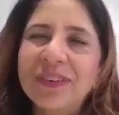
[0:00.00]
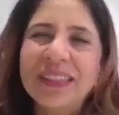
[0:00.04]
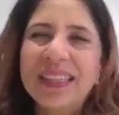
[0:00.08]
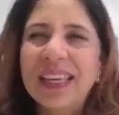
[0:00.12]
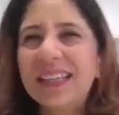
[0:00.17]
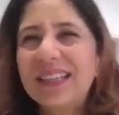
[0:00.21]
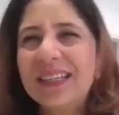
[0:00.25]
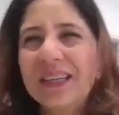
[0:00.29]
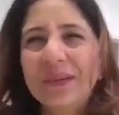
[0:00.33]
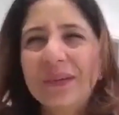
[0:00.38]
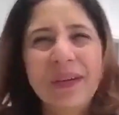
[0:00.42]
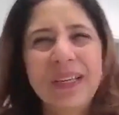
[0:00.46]
And
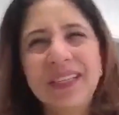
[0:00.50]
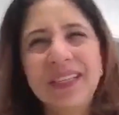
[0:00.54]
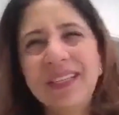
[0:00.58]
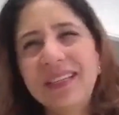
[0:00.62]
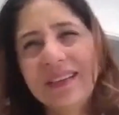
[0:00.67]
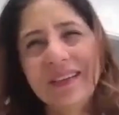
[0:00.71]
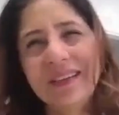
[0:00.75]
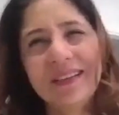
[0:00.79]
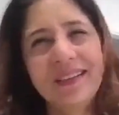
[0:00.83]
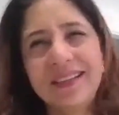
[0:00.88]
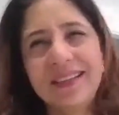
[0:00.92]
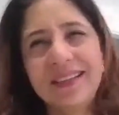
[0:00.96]
that time I
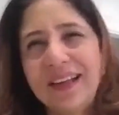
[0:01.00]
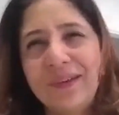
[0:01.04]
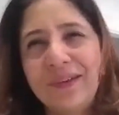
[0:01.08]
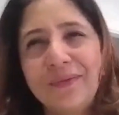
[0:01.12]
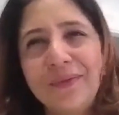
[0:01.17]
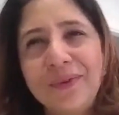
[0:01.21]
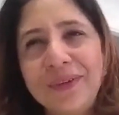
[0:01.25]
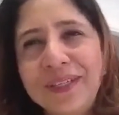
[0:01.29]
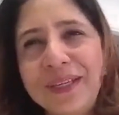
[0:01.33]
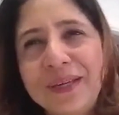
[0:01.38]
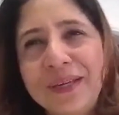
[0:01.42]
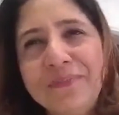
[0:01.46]
didn't
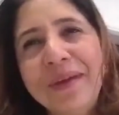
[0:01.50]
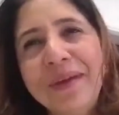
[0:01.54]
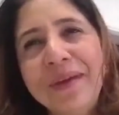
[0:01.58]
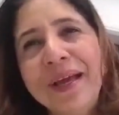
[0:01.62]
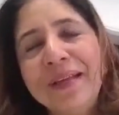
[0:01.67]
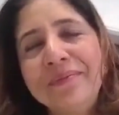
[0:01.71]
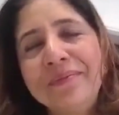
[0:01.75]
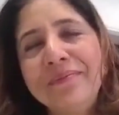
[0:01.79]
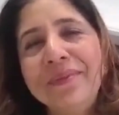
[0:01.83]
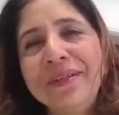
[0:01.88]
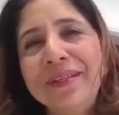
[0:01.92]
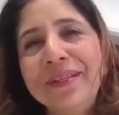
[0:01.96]
understand what he
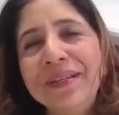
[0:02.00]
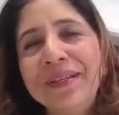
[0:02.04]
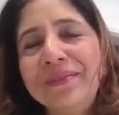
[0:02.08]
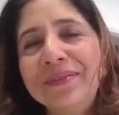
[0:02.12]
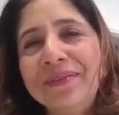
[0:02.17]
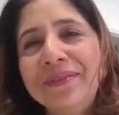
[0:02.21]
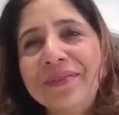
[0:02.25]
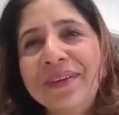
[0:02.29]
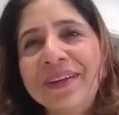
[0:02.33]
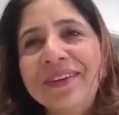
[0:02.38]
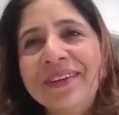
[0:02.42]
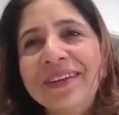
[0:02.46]
meant, but he
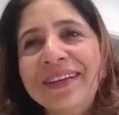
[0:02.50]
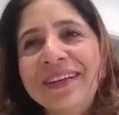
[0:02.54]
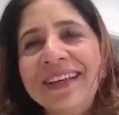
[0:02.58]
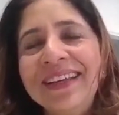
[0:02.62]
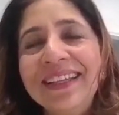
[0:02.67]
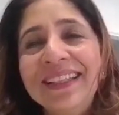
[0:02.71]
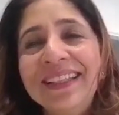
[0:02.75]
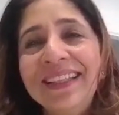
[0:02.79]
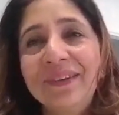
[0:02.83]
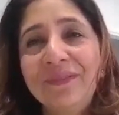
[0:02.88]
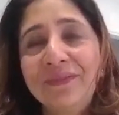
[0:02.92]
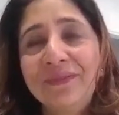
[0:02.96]
was very
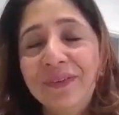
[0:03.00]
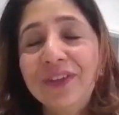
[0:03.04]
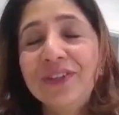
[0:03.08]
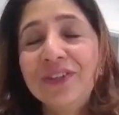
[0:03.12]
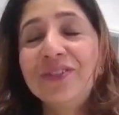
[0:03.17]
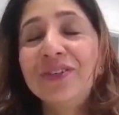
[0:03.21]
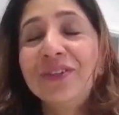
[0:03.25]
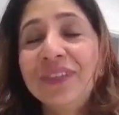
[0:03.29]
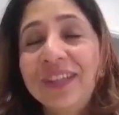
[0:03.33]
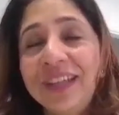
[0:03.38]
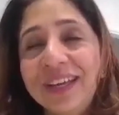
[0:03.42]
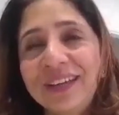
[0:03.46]
keen that we
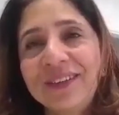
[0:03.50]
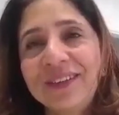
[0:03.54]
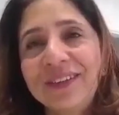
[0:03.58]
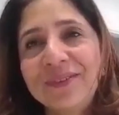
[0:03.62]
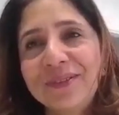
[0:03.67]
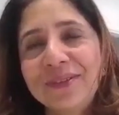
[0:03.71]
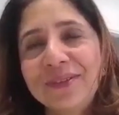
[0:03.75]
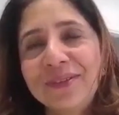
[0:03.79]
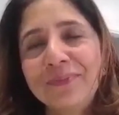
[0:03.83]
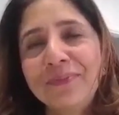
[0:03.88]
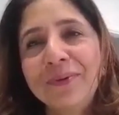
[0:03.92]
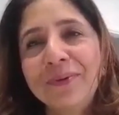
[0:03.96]
should get
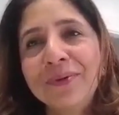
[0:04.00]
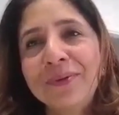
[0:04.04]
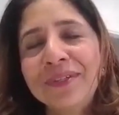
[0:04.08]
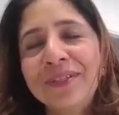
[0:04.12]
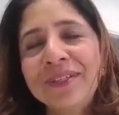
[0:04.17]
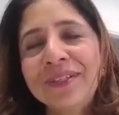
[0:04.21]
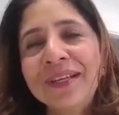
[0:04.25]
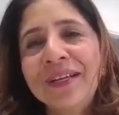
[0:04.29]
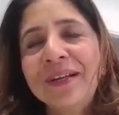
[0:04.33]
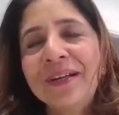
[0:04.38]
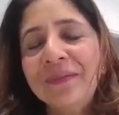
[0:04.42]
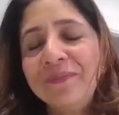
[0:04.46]
into
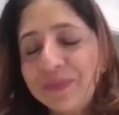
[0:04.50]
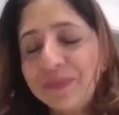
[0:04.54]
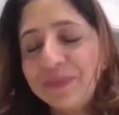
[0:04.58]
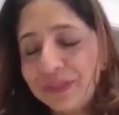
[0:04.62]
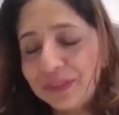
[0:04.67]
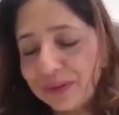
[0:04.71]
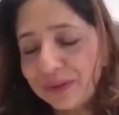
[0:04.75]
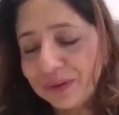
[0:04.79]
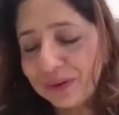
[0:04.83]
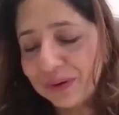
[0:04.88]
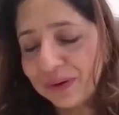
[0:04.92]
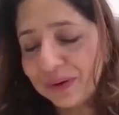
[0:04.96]
sports.
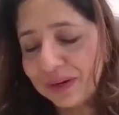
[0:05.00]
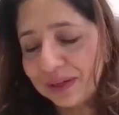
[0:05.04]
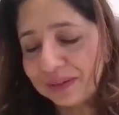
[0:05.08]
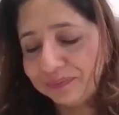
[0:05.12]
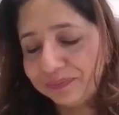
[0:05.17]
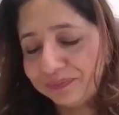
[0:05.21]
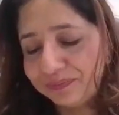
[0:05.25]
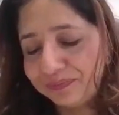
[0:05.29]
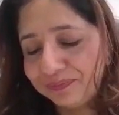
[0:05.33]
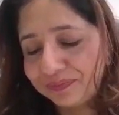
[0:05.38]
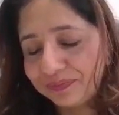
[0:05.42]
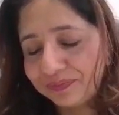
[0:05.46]

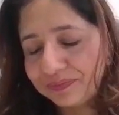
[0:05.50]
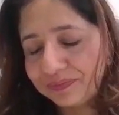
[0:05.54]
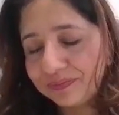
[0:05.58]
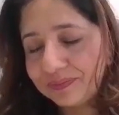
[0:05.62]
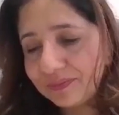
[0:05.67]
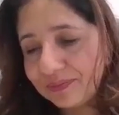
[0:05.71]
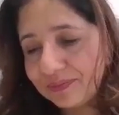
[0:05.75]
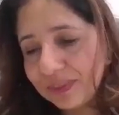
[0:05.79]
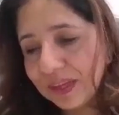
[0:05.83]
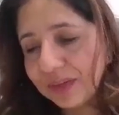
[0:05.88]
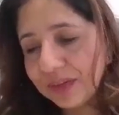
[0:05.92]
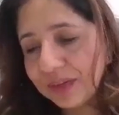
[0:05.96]
So
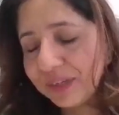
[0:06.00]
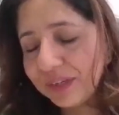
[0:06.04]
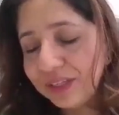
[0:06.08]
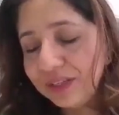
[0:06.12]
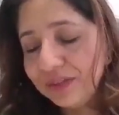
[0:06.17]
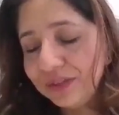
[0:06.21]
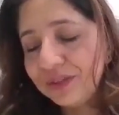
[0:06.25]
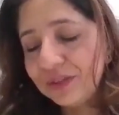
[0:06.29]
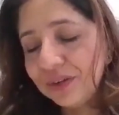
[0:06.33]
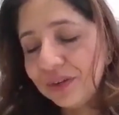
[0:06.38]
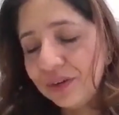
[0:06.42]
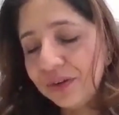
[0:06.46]
and I
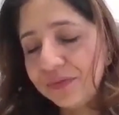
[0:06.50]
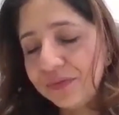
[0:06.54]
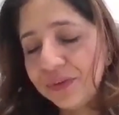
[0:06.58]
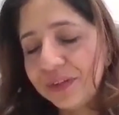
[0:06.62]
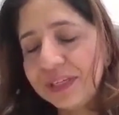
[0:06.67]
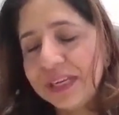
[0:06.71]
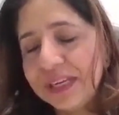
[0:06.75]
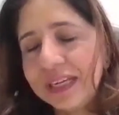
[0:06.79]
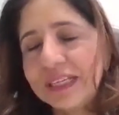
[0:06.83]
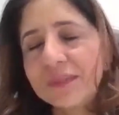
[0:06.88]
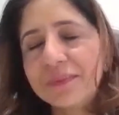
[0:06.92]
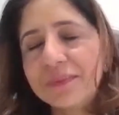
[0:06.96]
used to go for
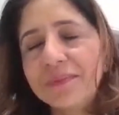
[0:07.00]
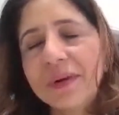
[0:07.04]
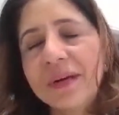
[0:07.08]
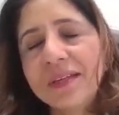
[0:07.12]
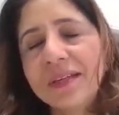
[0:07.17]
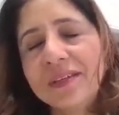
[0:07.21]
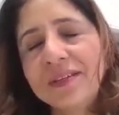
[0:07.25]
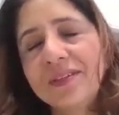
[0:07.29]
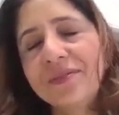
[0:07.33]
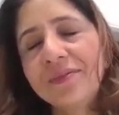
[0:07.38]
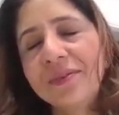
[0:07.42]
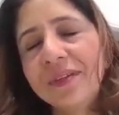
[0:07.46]
6
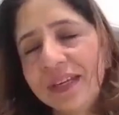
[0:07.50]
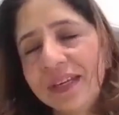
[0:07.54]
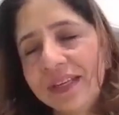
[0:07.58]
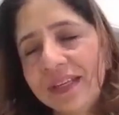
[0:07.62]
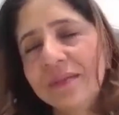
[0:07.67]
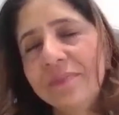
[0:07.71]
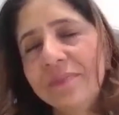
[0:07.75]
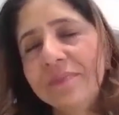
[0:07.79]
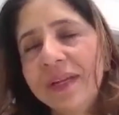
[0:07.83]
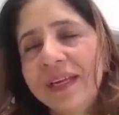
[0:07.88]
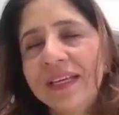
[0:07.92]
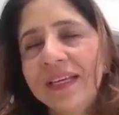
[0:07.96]
months to
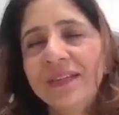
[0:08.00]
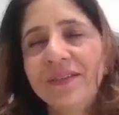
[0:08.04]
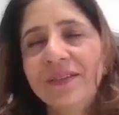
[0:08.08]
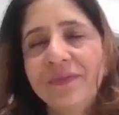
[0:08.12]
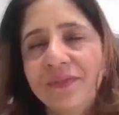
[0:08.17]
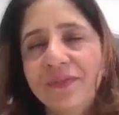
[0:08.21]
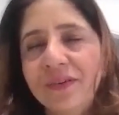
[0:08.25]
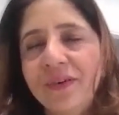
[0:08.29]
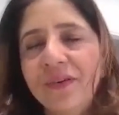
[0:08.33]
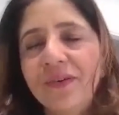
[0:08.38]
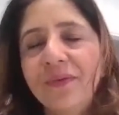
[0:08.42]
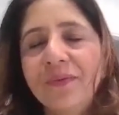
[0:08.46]
another place
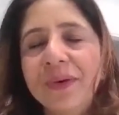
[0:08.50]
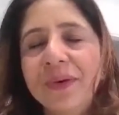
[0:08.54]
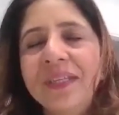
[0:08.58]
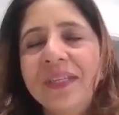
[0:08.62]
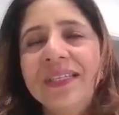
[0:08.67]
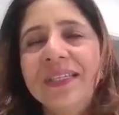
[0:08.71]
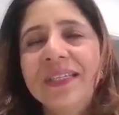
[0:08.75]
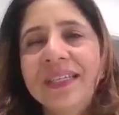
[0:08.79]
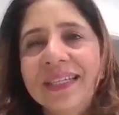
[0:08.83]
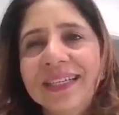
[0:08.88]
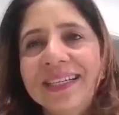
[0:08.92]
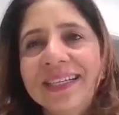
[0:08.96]
for
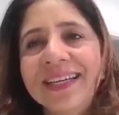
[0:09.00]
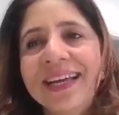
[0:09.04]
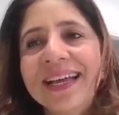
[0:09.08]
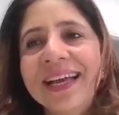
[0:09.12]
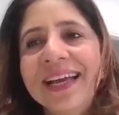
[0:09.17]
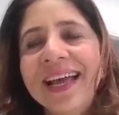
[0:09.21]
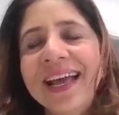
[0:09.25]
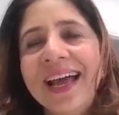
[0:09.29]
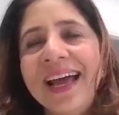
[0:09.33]
winter.